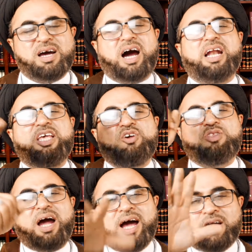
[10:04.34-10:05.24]

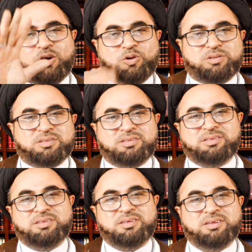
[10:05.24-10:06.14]
Aliyun haqqun.
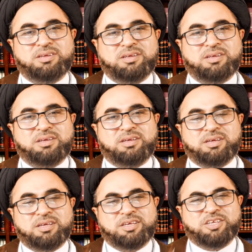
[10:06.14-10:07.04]

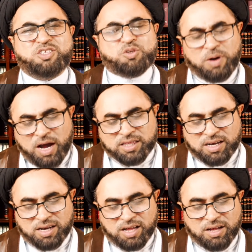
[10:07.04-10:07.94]

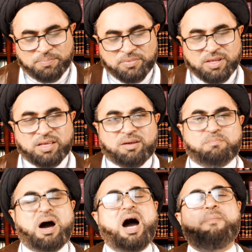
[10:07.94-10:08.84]
Subhanallah.
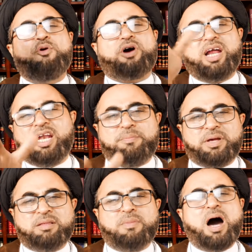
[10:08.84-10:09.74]
Babu
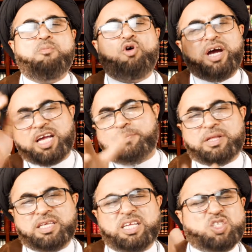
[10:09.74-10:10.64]
ilmin, babu
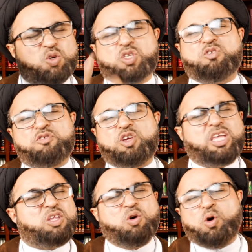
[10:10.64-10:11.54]
hikmatin, and so on and so forth. You
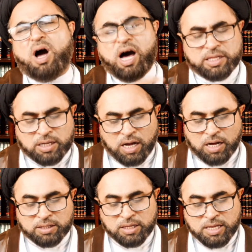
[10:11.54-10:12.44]
can go on and
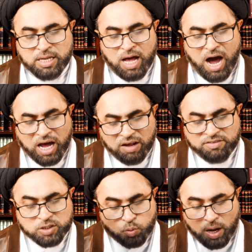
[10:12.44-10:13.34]
on. All of
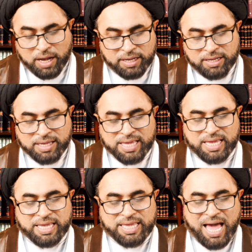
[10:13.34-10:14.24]
this, why?
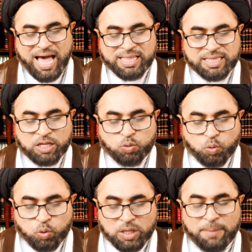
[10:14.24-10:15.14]

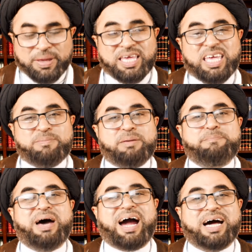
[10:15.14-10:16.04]
Yahtaduna bihi
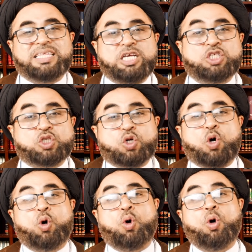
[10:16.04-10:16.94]
min ba'adi.
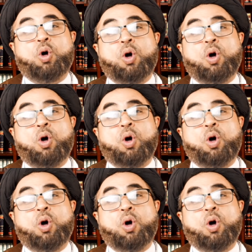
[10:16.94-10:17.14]
So